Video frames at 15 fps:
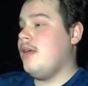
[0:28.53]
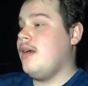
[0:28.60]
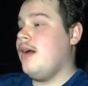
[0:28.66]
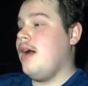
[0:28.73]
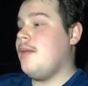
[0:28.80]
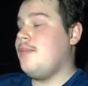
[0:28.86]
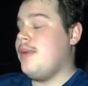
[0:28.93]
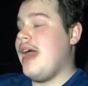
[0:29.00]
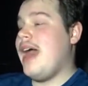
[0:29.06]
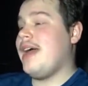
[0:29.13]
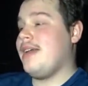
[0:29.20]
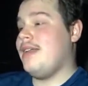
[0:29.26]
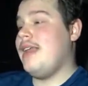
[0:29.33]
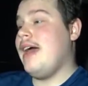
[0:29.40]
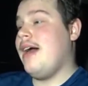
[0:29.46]
I'm
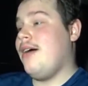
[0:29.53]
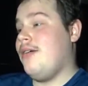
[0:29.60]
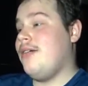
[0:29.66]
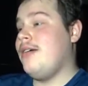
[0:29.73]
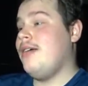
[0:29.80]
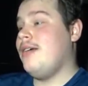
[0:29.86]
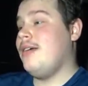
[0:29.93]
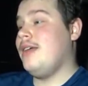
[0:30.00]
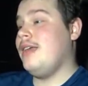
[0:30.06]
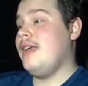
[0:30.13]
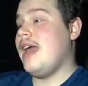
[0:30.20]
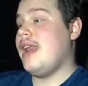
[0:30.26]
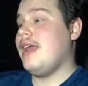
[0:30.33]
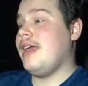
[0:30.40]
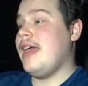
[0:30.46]
back now,
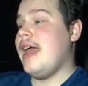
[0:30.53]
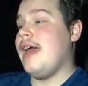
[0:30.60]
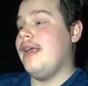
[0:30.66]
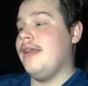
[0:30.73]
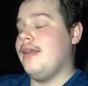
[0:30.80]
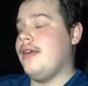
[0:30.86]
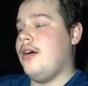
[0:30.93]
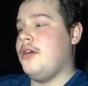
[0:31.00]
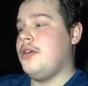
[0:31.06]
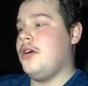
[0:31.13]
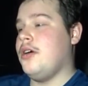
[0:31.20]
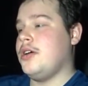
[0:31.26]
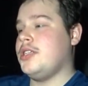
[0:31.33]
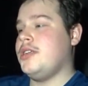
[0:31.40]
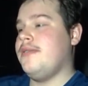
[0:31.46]
yet again, on
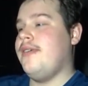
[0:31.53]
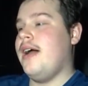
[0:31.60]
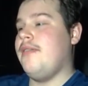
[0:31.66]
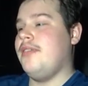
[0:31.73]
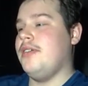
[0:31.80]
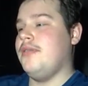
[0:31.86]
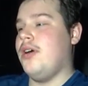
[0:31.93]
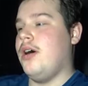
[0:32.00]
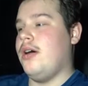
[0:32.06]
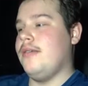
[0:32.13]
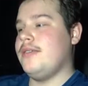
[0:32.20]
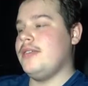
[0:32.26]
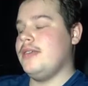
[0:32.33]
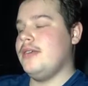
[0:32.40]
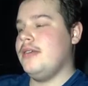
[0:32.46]
Ark Survival
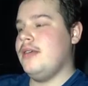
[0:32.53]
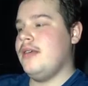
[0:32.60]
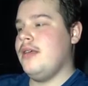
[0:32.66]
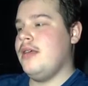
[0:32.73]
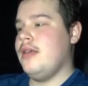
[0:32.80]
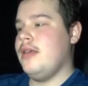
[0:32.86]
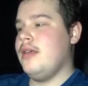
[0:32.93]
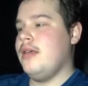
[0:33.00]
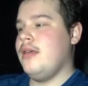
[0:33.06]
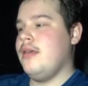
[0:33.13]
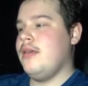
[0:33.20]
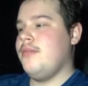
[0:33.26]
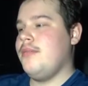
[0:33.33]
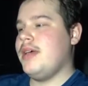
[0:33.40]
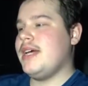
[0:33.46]
Evolved.
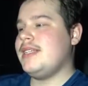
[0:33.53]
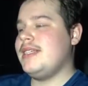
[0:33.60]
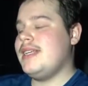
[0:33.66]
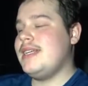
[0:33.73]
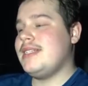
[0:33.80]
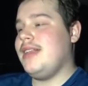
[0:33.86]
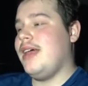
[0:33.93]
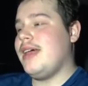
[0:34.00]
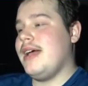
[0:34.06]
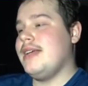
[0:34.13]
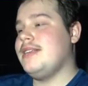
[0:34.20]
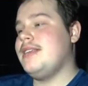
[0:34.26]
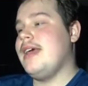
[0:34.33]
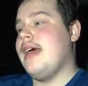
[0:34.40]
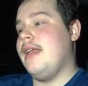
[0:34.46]
Because it is like I
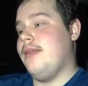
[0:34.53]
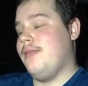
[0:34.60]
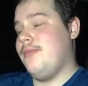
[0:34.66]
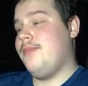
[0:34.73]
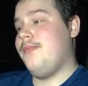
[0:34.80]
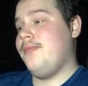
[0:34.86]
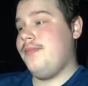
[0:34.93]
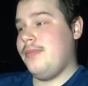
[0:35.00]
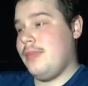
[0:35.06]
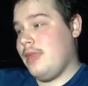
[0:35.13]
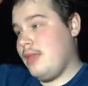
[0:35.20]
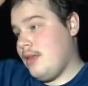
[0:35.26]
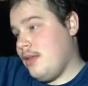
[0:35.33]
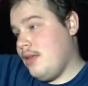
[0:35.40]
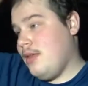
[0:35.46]
said,
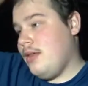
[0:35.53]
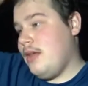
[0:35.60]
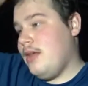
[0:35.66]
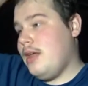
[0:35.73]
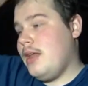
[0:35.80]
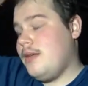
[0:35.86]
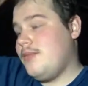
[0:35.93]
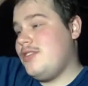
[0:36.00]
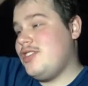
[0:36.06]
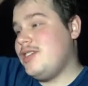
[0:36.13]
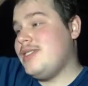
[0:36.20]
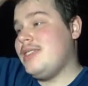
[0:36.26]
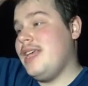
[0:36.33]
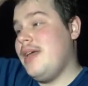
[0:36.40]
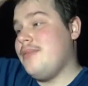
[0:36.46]
it
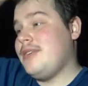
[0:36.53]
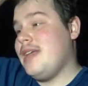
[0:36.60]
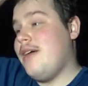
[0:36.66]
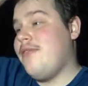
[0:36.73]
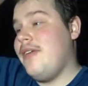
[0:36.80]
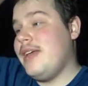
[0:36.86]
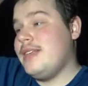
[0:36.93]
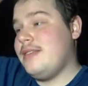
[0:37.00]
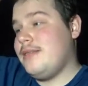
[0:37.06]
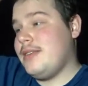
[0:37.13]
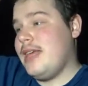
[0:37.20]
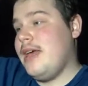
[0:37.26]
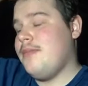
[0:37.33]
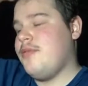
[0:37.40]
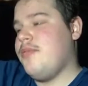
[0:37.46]
just seems that
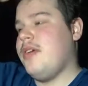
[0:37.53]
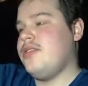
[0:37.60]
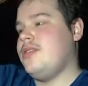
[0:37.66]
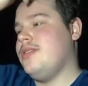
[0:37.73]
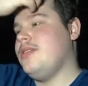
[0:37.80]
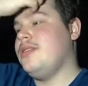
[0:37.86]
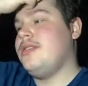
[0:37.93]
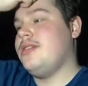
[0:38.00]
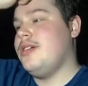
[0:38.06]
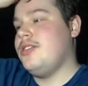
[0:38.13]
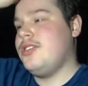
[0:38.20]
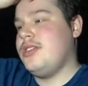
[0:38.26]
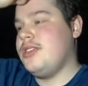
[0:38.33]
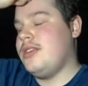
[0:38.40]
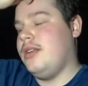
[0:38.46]
Facecam Specials
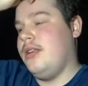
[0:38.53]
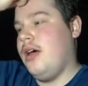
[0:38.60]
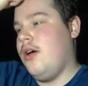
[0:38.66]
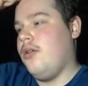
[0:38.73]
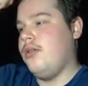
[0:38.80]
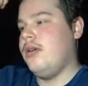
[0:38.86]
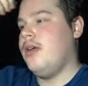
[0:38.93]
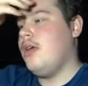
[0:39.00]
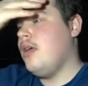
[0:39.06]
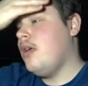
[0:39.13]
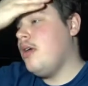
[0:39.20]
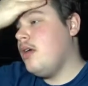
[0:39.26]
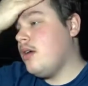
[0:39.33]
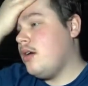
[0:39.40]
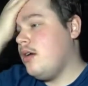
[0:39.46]
Insurgence alone
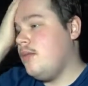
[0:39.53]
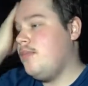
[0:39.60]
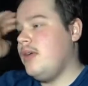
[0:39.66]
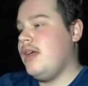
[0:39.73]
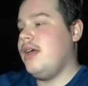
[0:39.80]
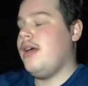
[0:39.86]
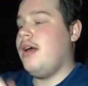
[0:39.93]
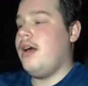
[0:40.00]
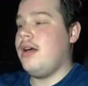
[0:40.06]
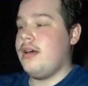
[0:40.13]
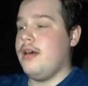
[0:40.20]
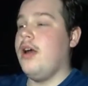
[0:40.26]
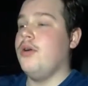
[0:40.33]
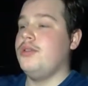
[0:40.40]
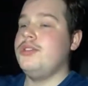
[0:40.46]
could be a
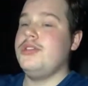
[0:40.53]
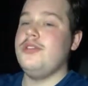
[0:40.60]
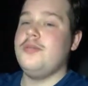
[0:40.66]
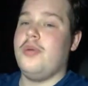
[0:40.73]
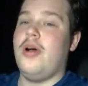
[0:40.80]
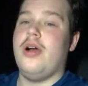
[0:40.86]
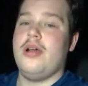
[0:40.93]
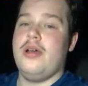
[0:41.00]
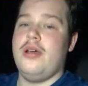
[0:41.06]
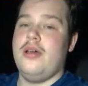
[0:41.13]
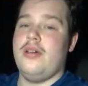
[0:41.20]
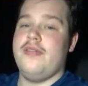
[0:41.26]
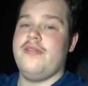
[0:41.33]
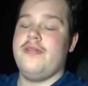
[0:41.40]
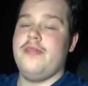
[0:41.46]
go-to part
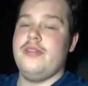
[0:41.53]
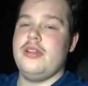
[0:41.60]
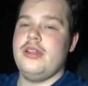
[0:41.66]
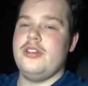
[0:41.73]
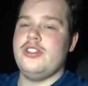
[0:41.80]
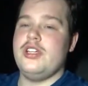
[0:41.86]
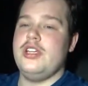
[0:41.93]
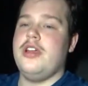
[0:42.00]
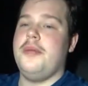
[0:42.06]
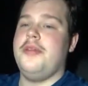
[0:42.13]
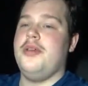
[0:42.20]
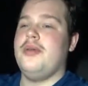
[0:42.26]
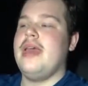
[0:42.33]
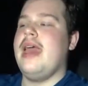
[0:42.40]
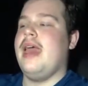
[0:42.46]
of
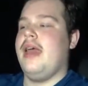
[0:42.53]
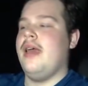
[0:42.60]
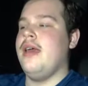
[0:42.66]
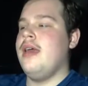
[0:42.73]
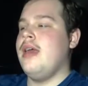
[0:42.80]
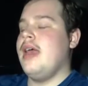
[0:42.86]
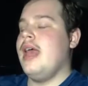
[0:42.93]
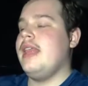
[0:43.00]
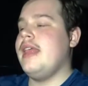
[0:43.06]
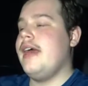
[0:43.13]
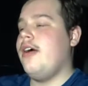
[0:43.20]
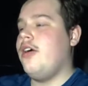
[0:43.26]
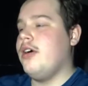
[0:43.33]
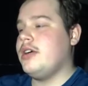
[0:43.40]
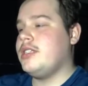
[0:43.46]
GWK, and
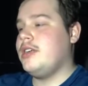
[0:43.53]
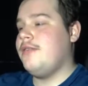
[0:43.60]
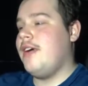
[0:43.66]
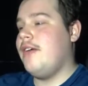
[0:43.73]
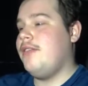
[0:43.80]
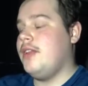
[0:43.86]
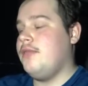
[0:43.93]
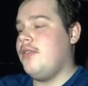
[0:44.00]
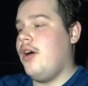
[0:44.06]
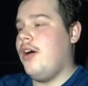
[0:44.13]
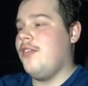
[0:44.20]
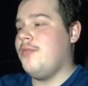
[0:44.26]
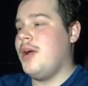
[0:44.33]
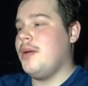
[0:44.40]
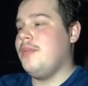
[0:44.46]
that Ark Survival
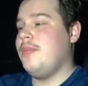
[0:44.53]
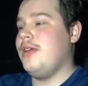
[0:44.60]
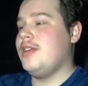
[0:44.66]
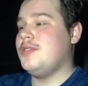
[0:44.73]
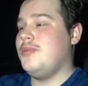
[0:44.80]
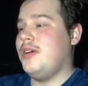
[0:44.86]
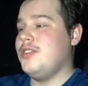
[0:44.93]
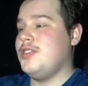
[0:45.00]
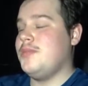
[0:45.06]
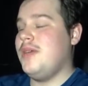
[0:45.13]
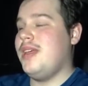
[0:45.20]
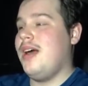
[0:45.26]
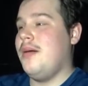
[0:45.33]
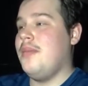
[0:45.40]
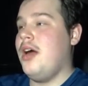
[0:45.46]
Evolved might as well just
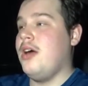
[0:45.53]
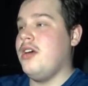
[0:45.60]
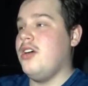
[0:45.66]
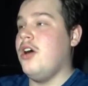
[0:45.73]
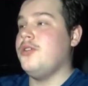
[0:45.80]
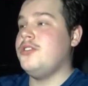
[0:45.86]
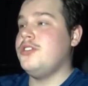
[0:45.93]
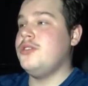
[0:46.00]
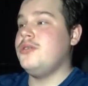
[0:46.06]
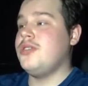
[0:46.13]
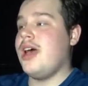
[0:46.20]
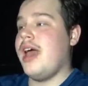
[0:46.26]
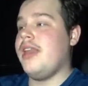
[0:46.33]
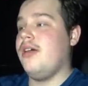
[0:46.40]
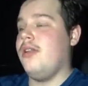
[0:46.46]
become a go-to
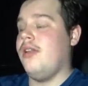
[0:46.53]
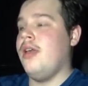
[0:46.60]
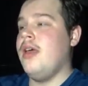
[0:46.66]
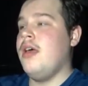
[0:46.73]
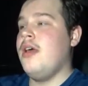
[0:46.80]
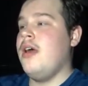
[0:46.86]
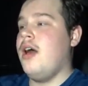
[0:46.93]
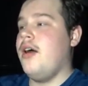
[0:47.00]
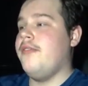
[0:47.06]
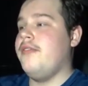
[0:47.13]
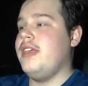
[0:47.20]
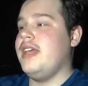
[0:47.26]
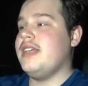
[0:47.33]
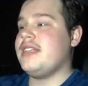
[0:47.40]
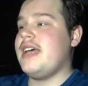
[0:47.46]
title of
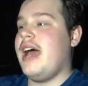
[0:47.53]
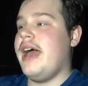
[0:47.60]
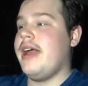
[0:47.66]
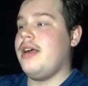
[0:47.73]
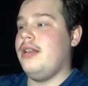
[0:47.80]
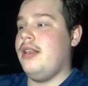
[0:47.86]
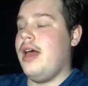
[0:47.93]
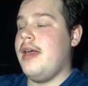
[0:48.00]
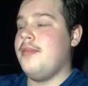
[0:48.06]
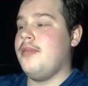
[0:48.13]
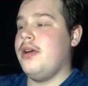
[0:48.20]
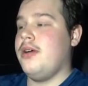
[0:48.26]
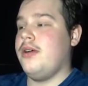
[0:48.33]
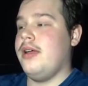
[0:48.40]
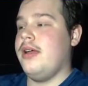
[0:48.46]
the entire
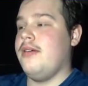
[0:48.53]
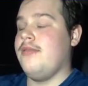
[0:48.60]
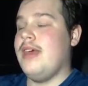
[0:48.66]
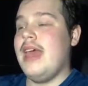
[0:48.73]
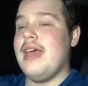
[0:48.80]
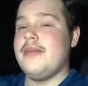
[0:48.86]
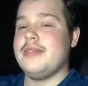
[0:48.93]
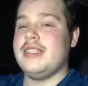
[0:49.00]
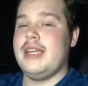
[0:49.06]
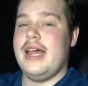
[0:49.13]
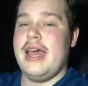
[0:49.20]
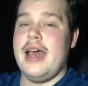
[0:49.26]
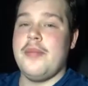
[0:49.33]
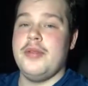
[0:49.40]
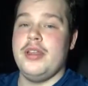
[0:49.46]
library of games that I
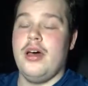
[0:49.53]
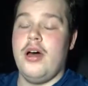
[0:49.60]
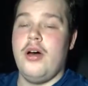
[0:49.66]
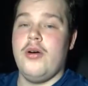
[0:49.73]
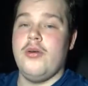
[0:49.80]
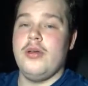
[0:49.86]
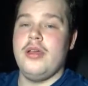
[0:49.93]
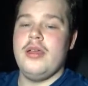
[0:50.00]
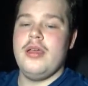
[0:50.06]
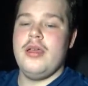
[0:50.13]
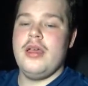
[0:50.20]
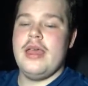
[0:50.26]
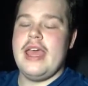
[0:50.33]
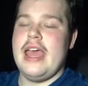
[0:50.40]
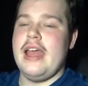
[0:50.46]
happen to own
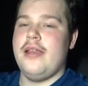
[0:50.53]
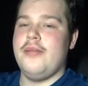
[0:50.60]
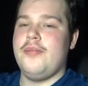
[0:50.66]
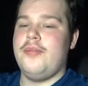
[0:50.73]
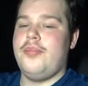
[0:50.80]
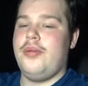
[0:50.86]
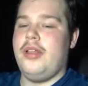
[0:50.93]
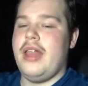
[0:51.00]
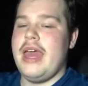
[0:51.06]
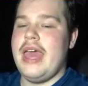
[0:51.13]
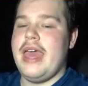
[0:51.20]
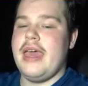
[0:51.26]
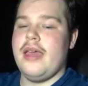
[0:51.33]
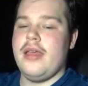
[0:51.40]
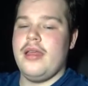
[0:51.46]
and
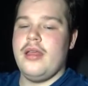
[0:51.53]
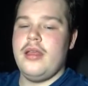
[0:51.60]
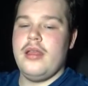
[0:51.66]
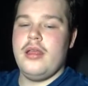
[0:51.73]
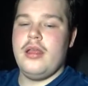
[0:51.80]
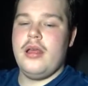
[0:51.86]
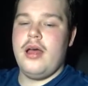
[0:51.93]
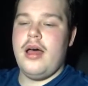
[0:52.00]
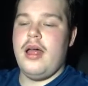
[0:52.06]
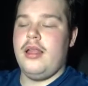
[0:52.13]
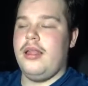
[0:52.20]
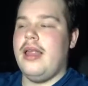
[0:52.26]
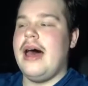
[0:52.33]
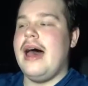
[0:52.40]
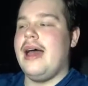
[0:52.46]
play a
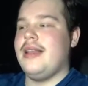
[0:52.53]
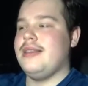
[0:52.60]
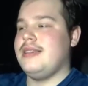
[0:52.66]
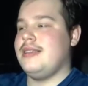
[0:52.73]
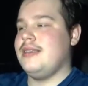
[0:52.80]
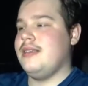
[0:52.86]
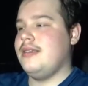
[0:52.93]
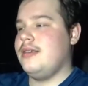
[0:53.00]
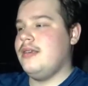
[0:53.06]
lot.